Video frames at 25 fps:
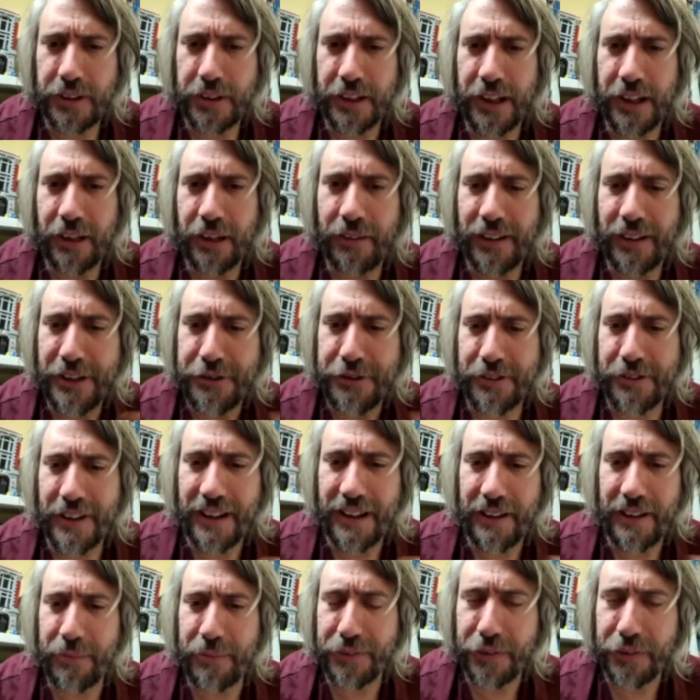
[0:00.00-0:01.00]
You know,
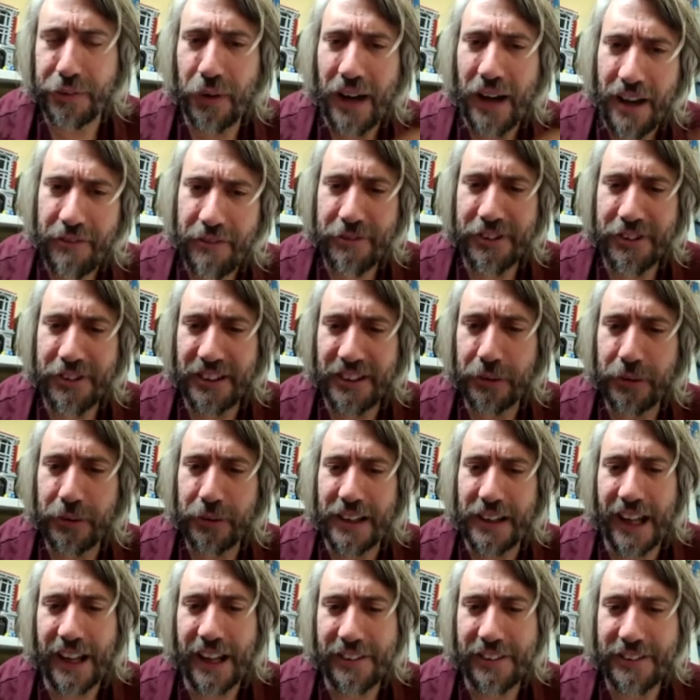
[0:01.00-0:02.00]
literally before every single
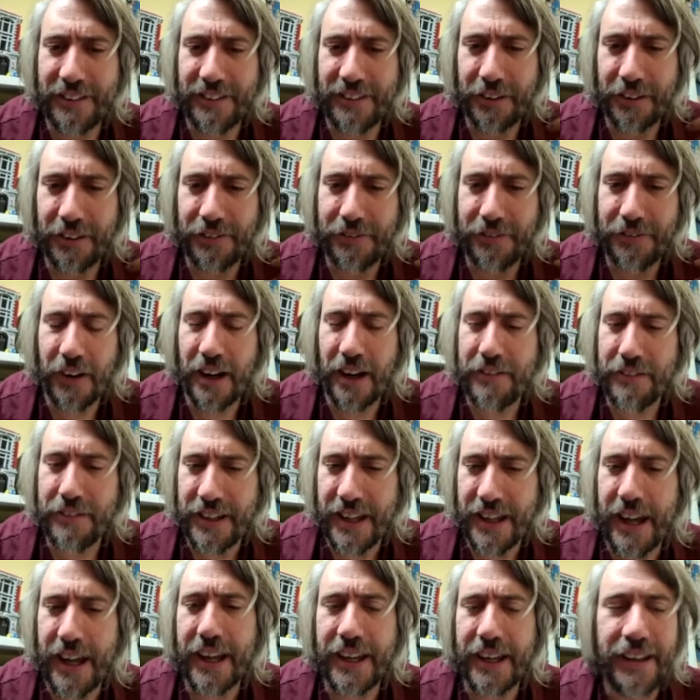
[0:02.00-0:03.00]
class, you know, it's five a
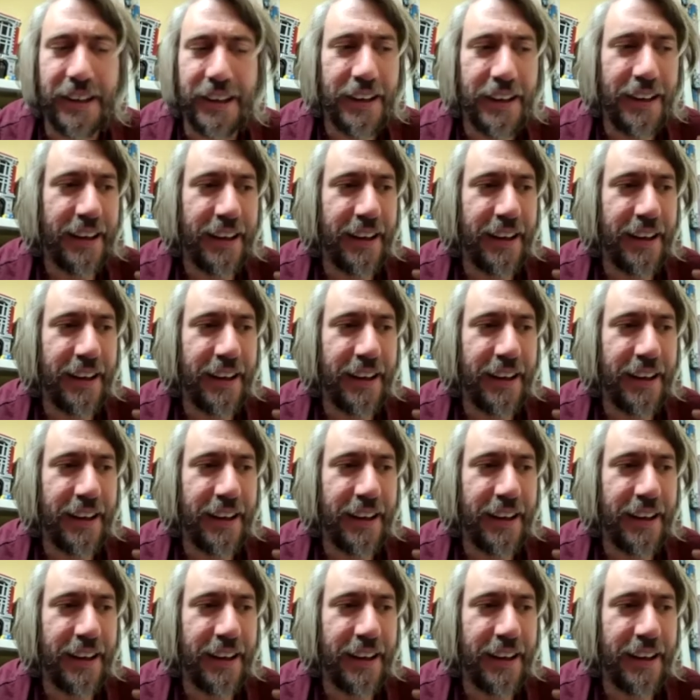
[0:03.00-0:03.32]
day.